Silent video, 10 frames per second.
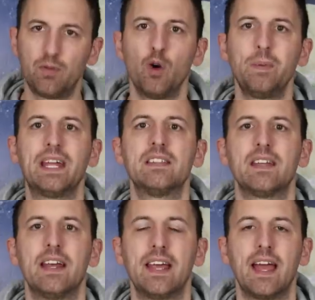Before we begin
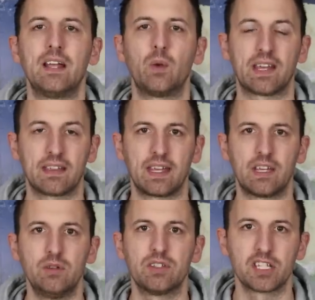today, a quick
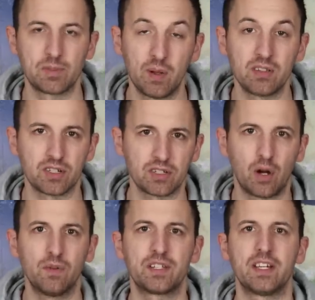thank you to the sponsors
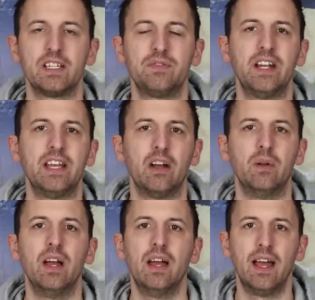of today's
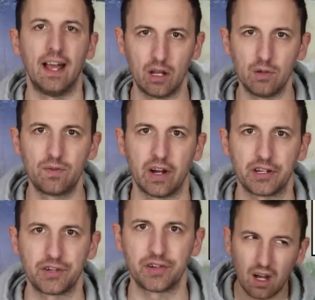video,
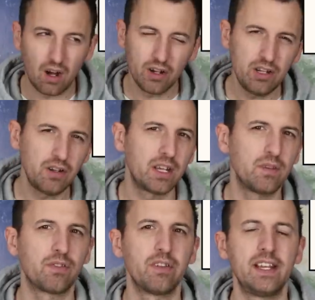HelloFresh. Are you
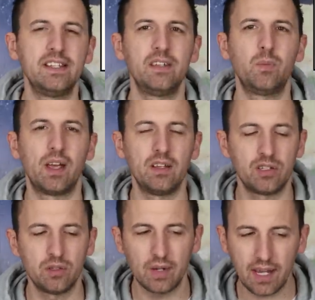looking for an easy way
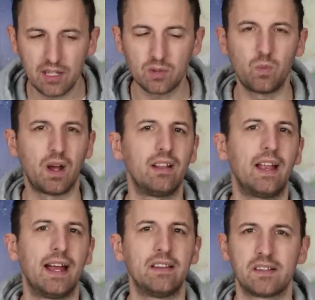to eat
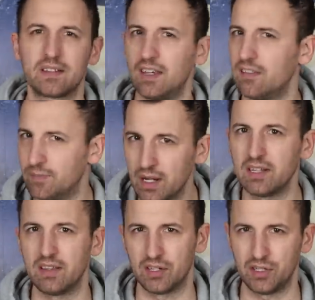well and save
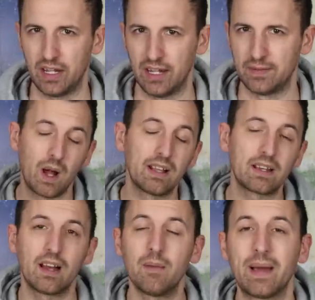money this year? Well,
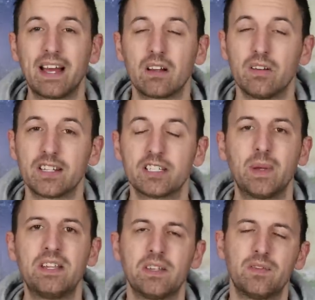cut back on
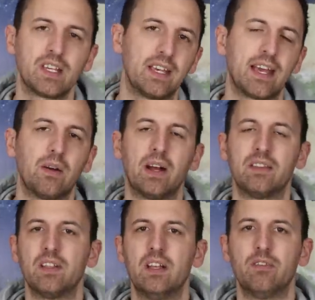expensive takeout
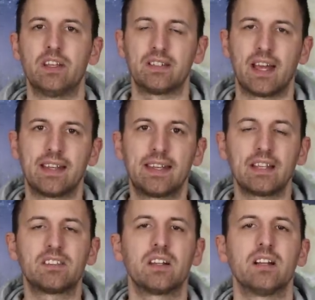and deliveries and
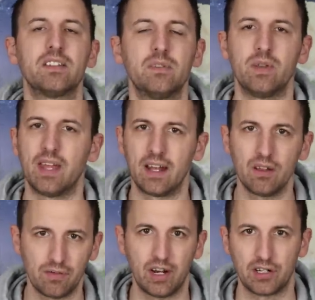get started with
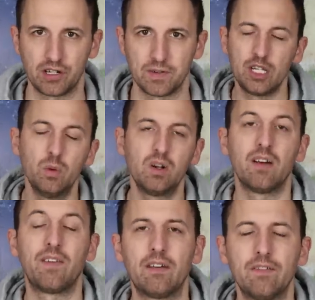HelloFresh. You'll
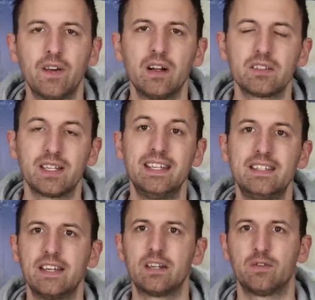love how fast,
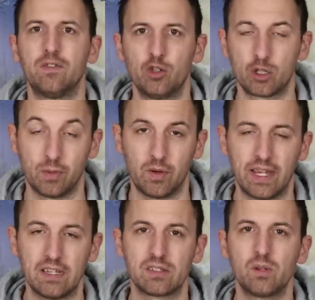easy, and affordable
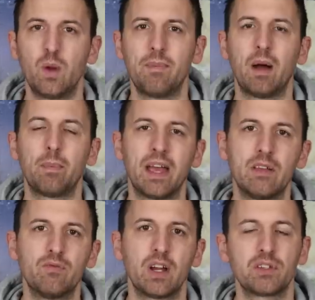it is to whip up
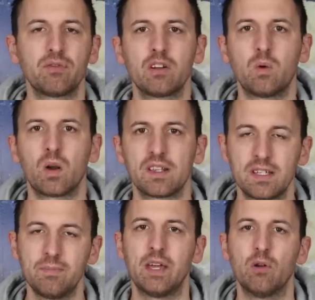a restaurant
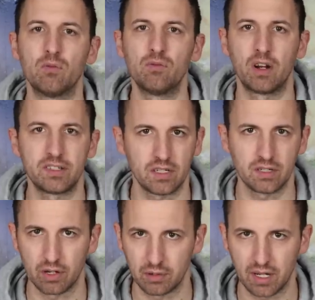quality meal right in
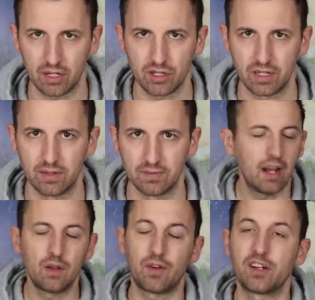your own kitchen.
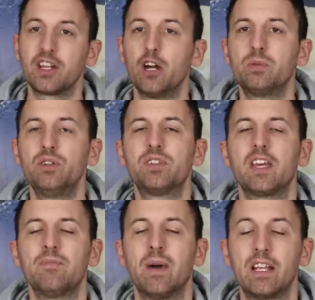HelloFresh helps you
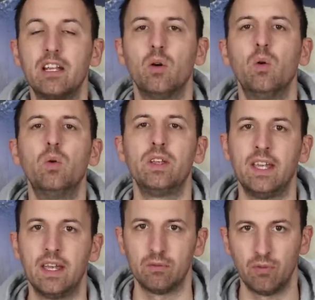save money all
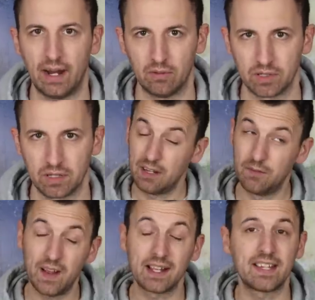year round. In
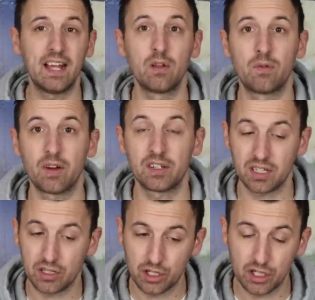fact, HelloFresh
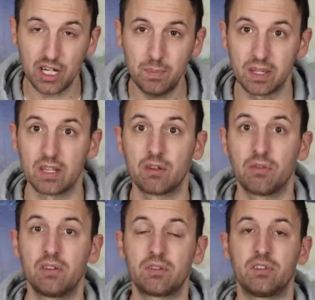is cheaper than
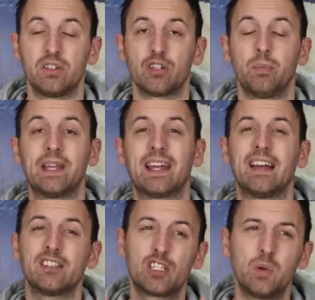grocery shopping
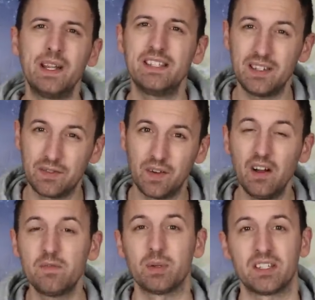and
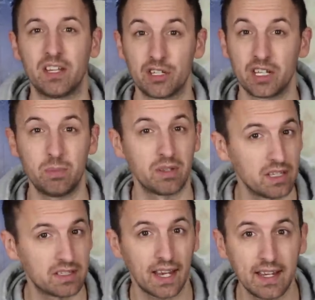25% cheaper
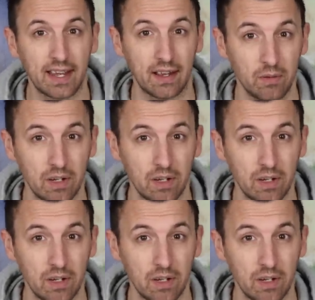than takeout.